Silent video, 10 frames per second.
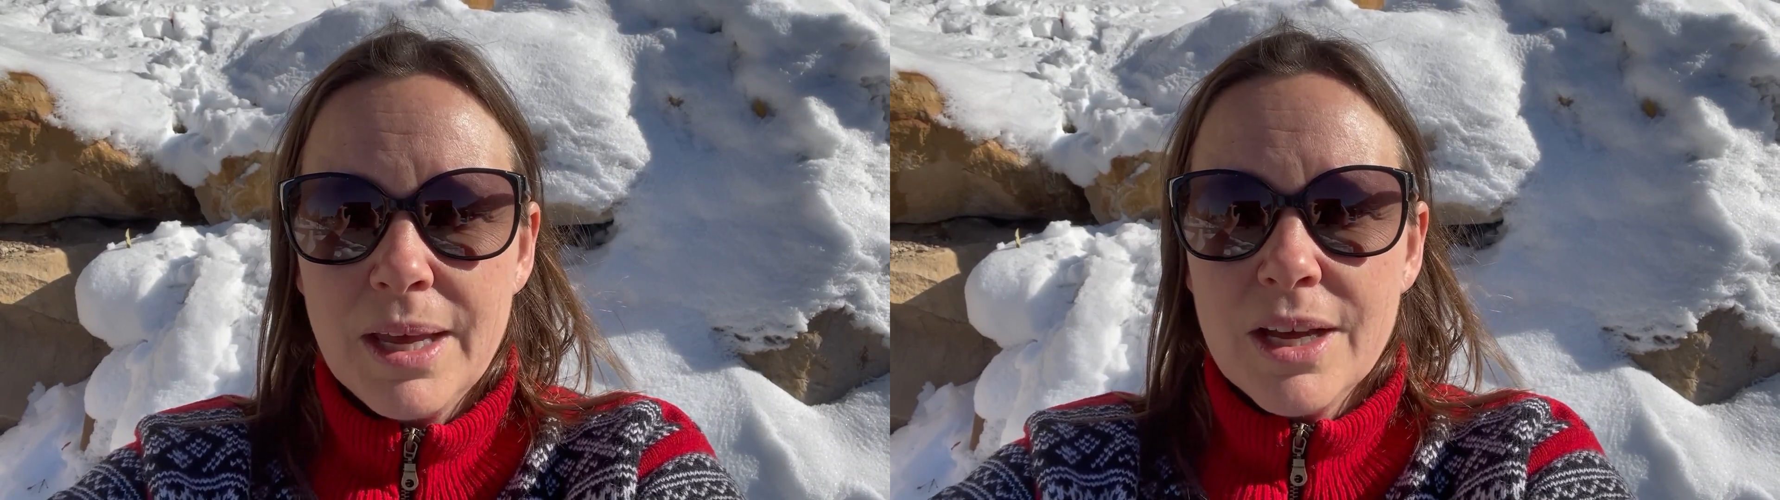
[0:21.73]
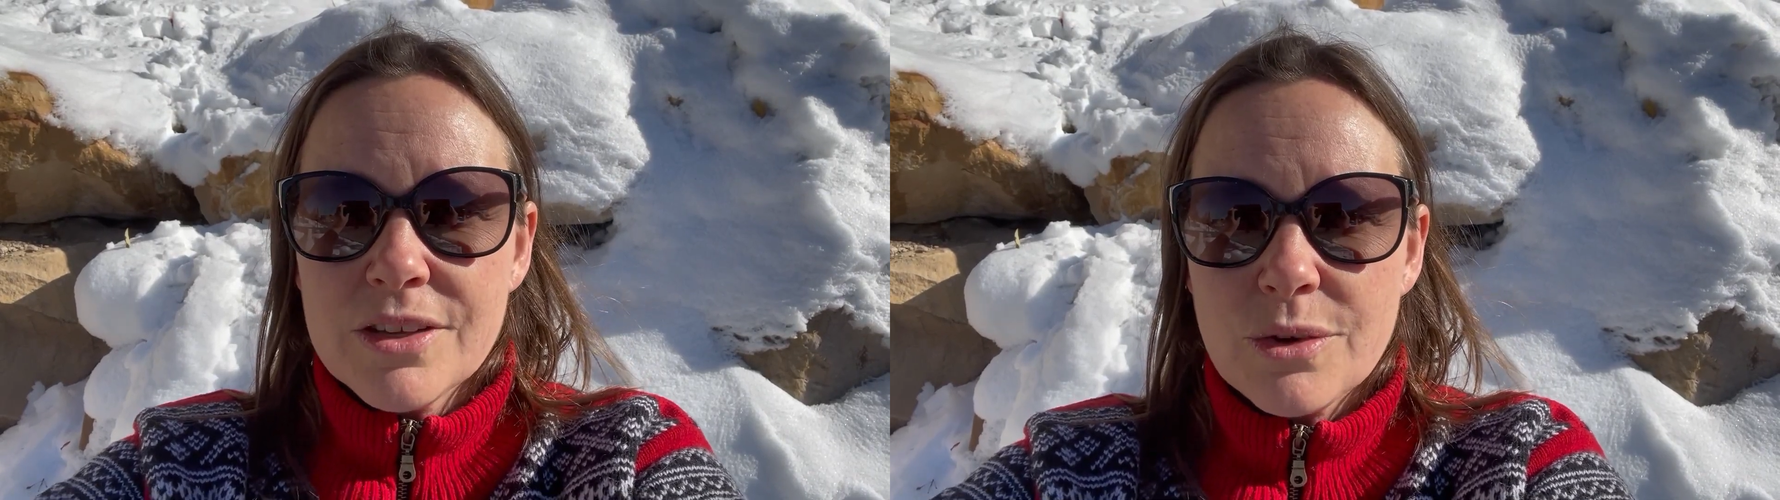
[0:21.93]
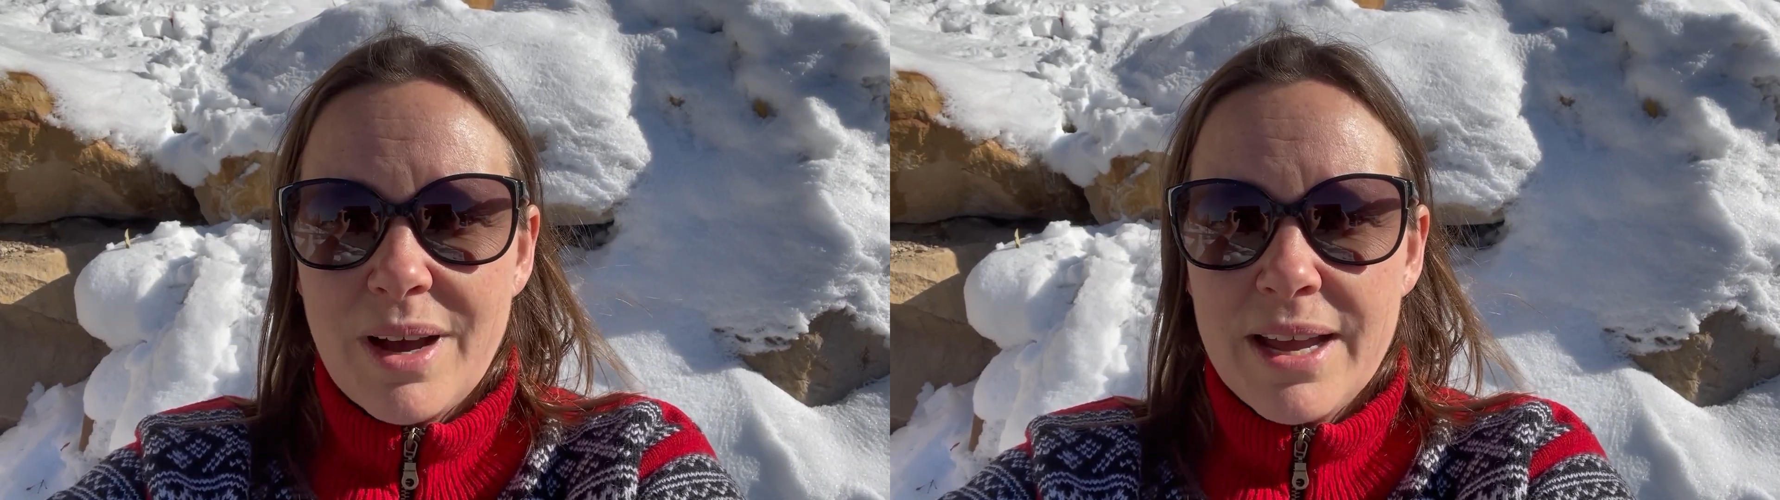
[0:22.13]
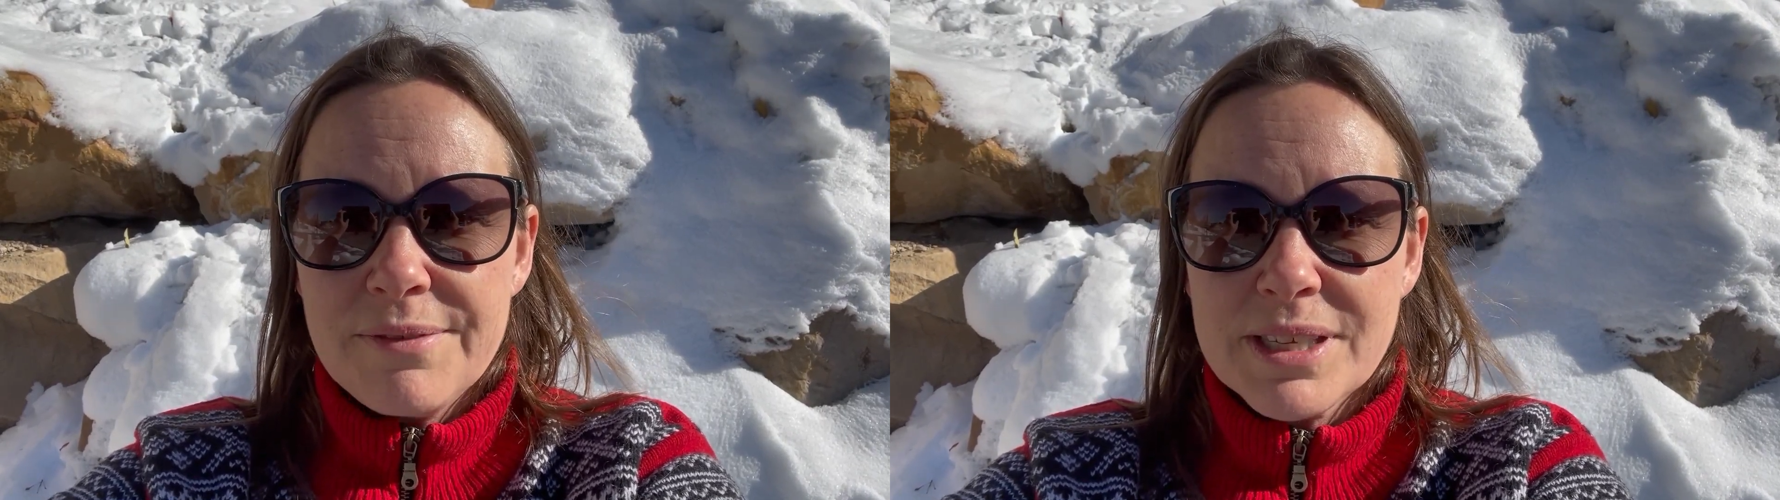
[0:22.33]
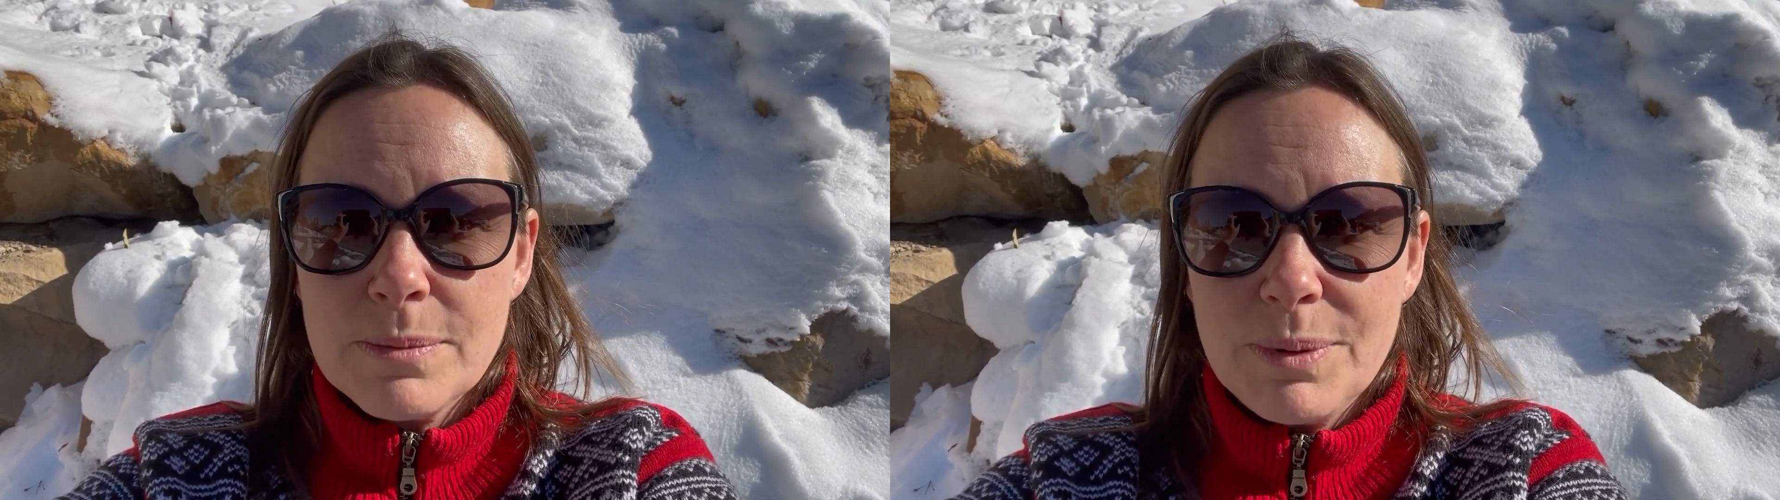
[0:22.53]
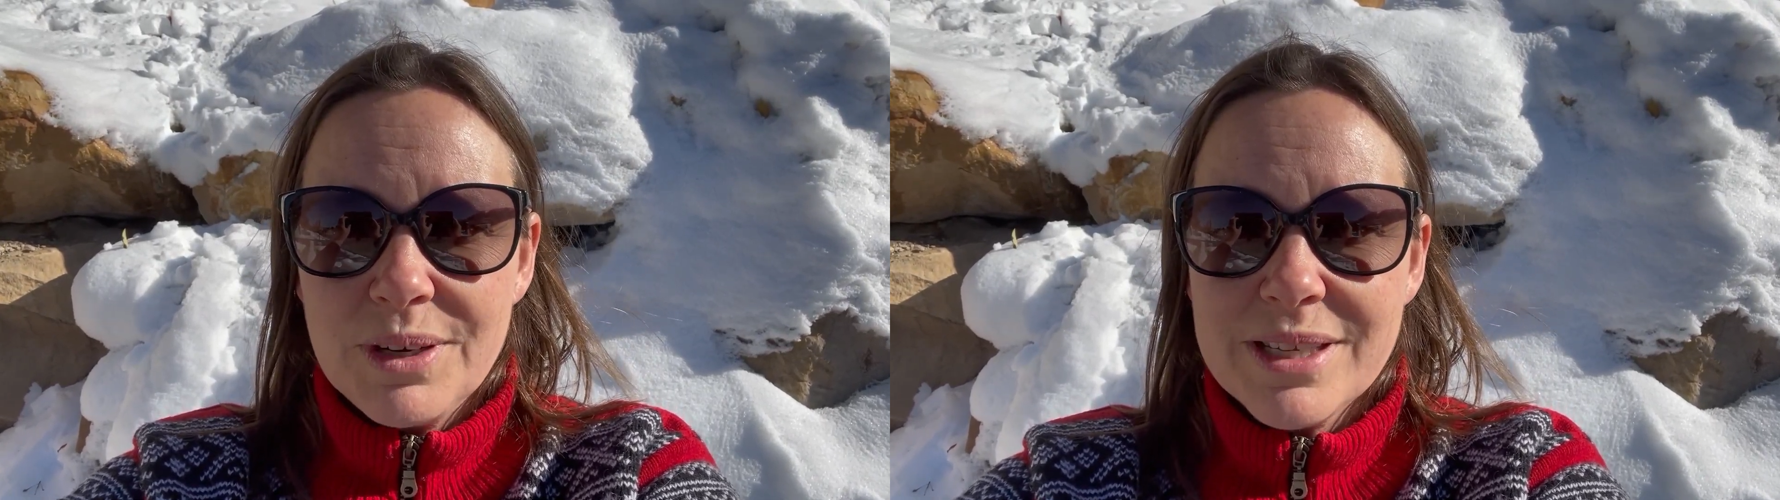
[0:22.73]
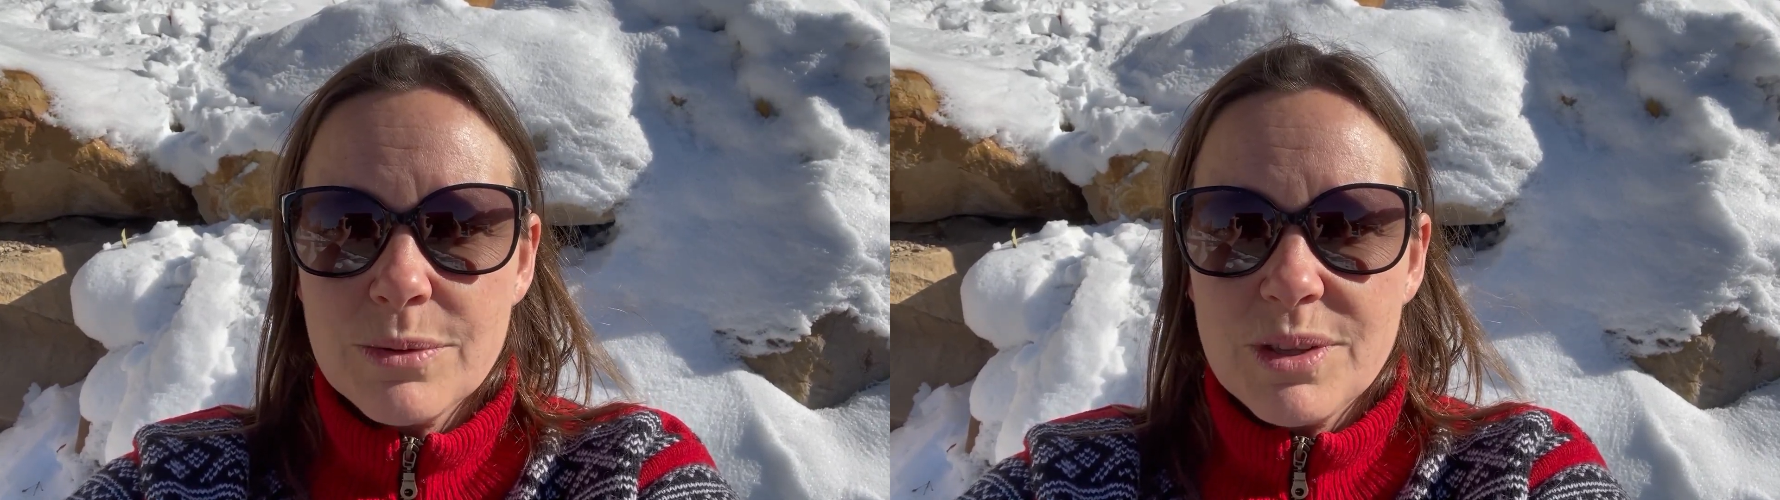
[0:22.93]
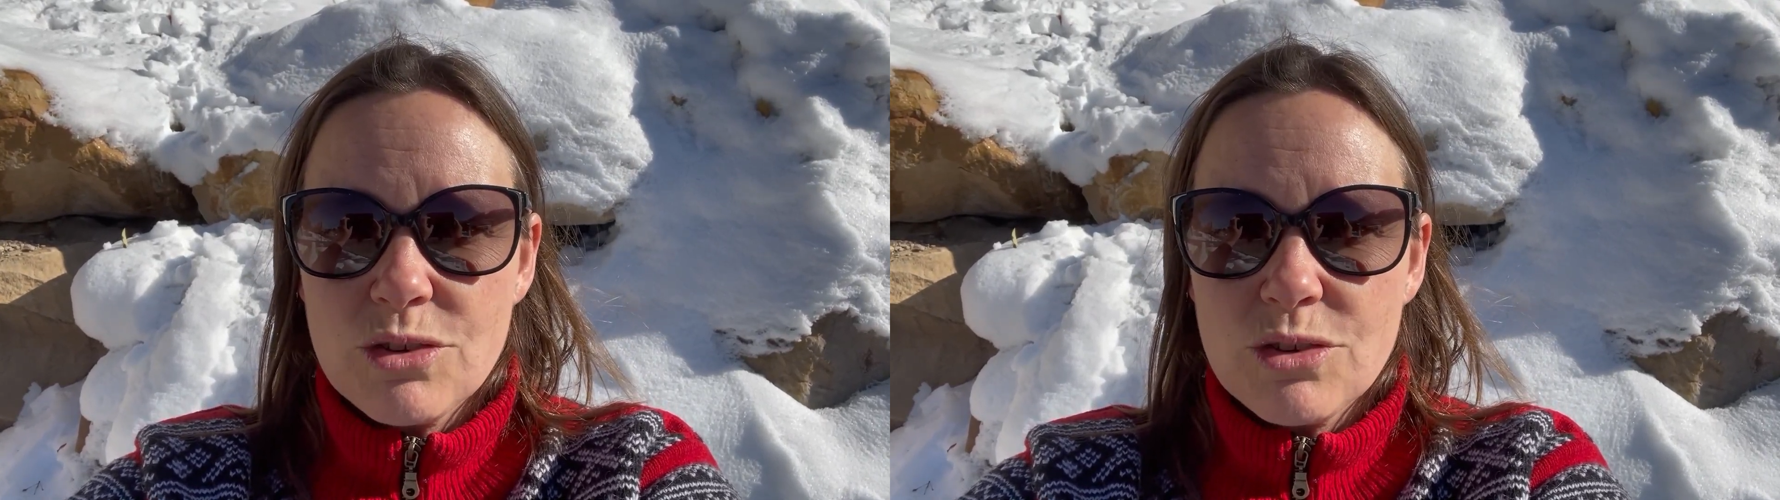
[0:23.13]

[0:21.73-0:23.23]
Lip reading: So I have experience with